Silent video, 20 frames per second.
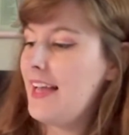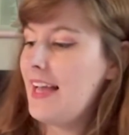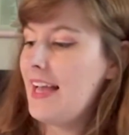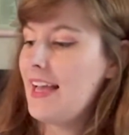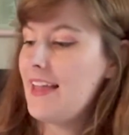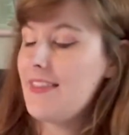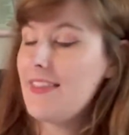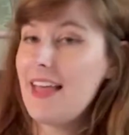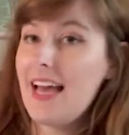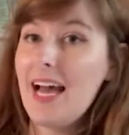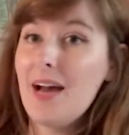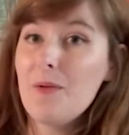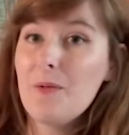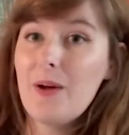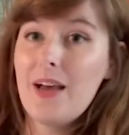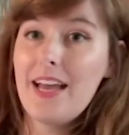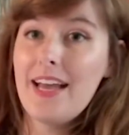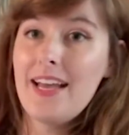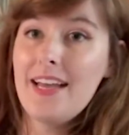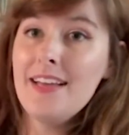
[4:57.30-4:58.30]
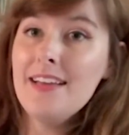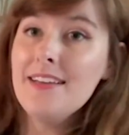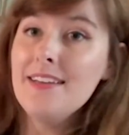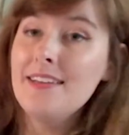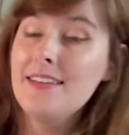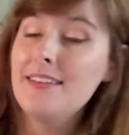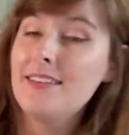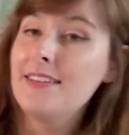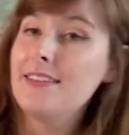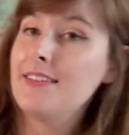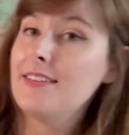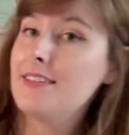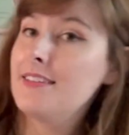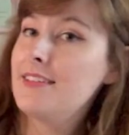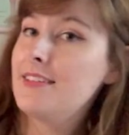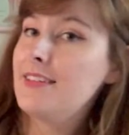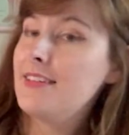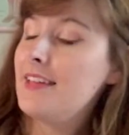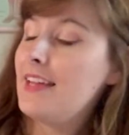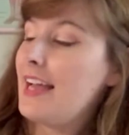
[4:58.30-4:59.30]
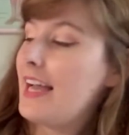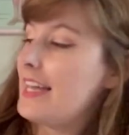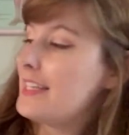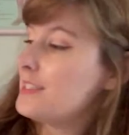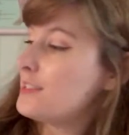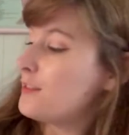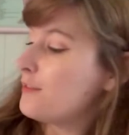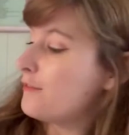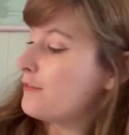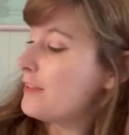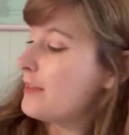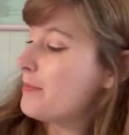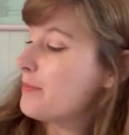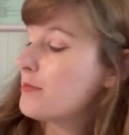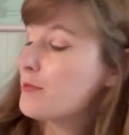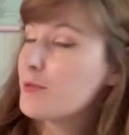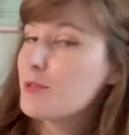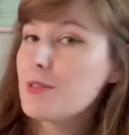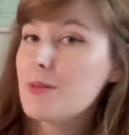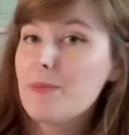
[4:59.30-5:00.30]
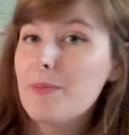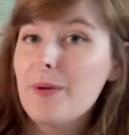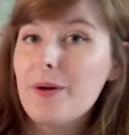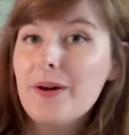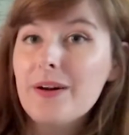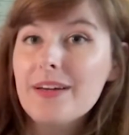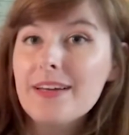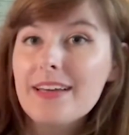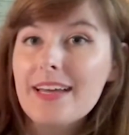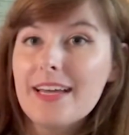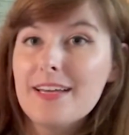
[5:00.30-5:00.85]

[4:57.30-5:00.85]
And that way, as you flip through the book